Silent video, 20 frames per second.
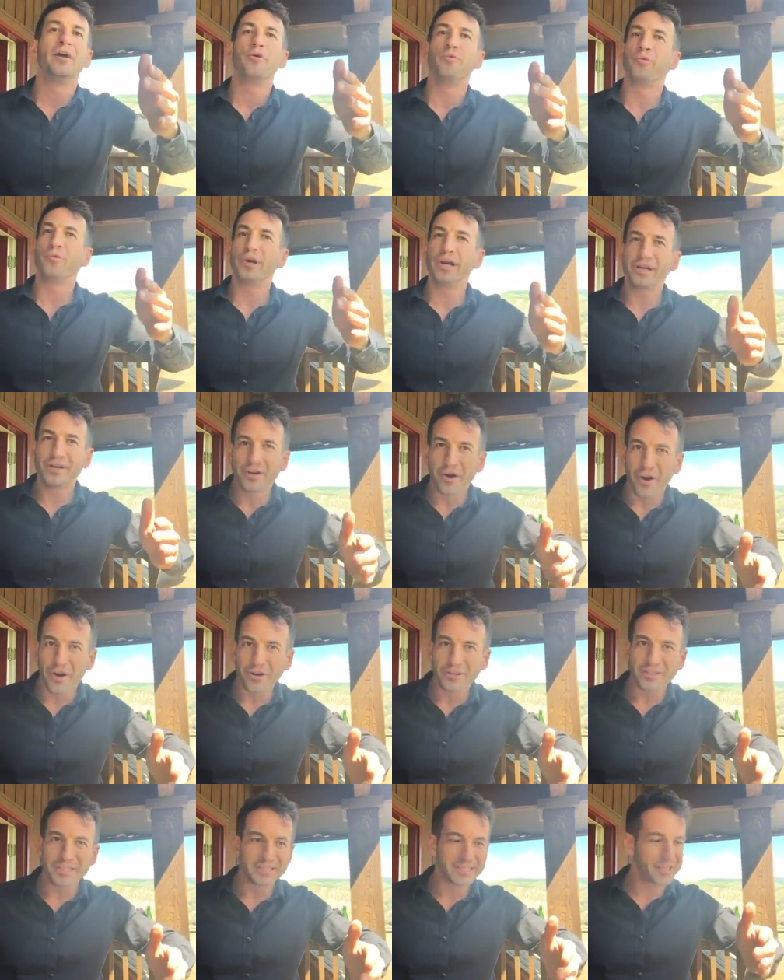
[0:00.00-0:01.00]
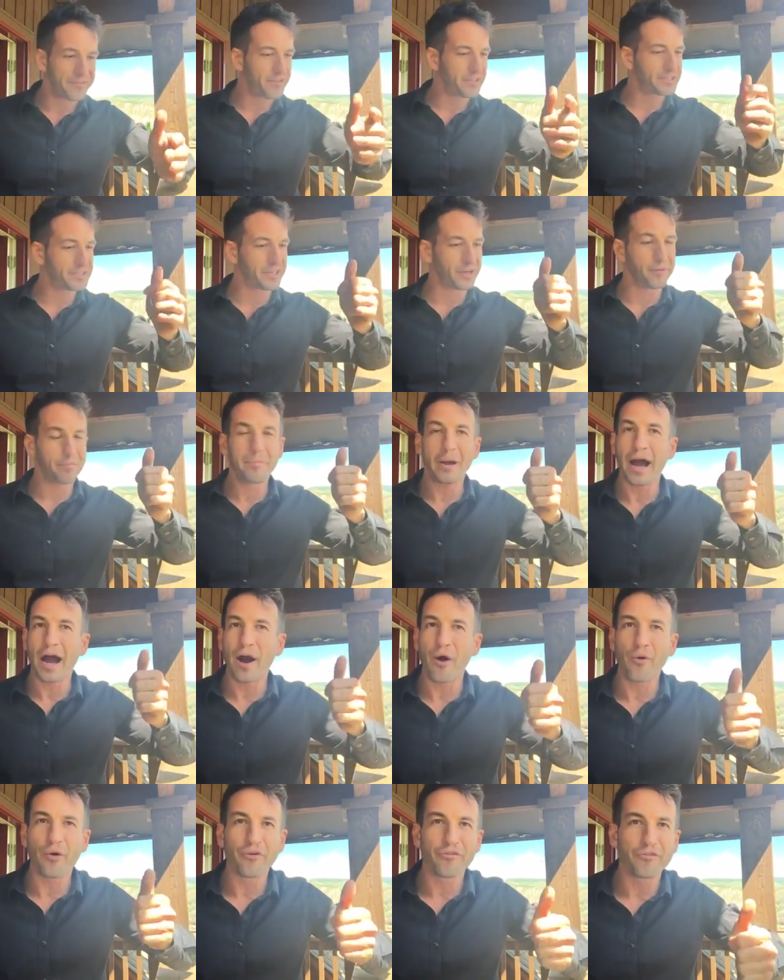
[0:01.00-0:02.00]
Regardless if it's a
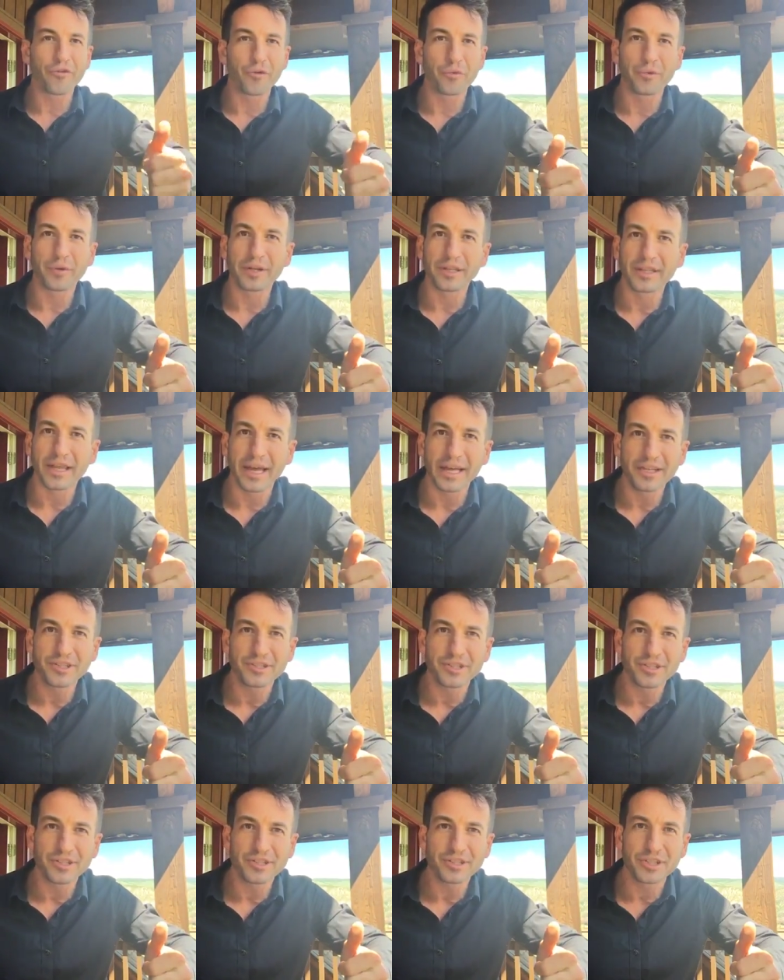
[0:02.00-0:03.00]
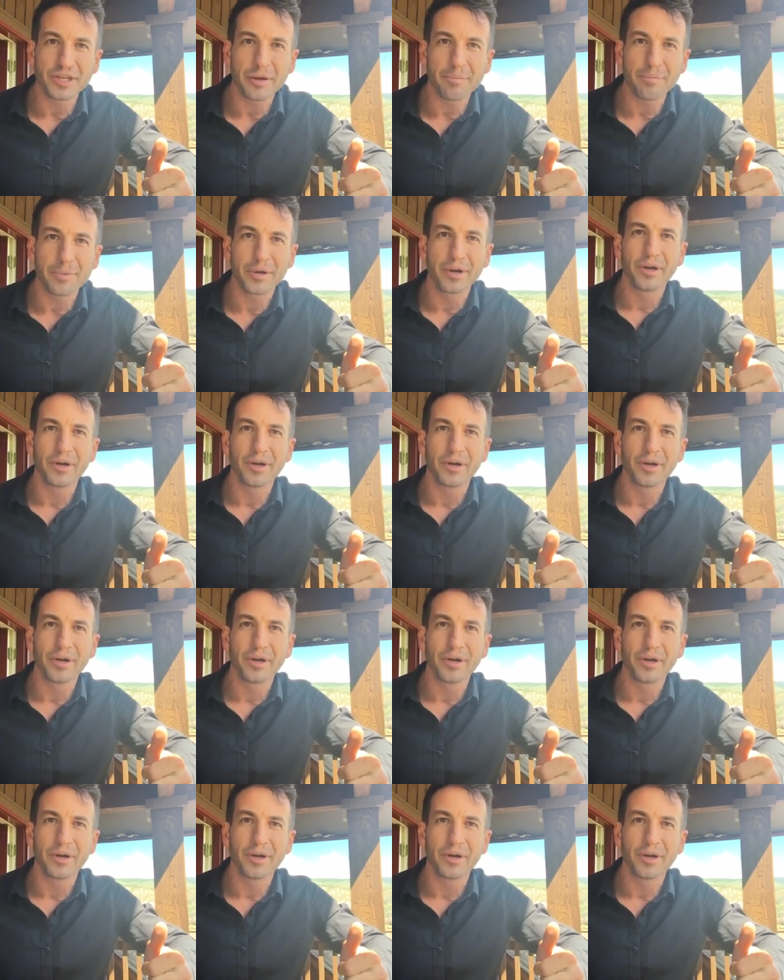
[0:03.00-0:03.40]
powerful relationship,